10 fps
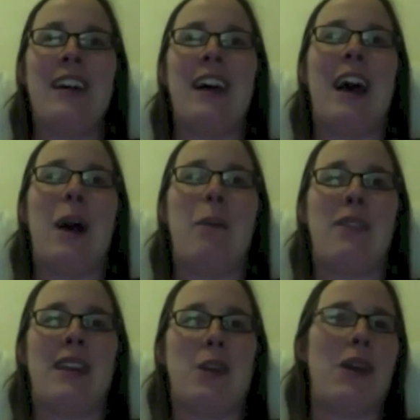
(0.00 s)
um, but
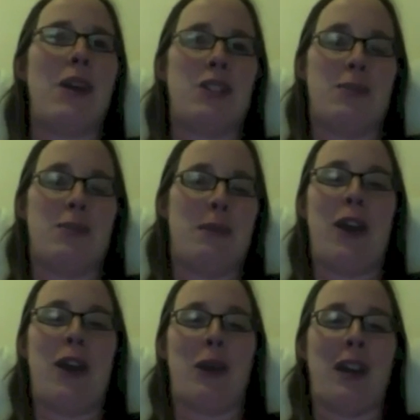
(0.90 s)
they don't want you to be
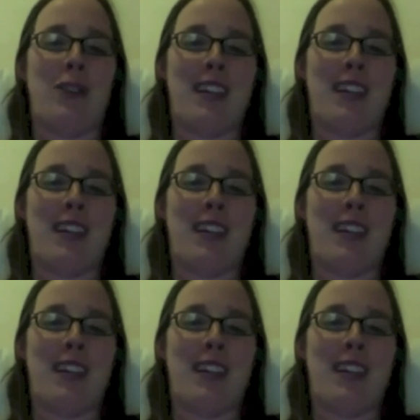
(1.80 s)
microwaved.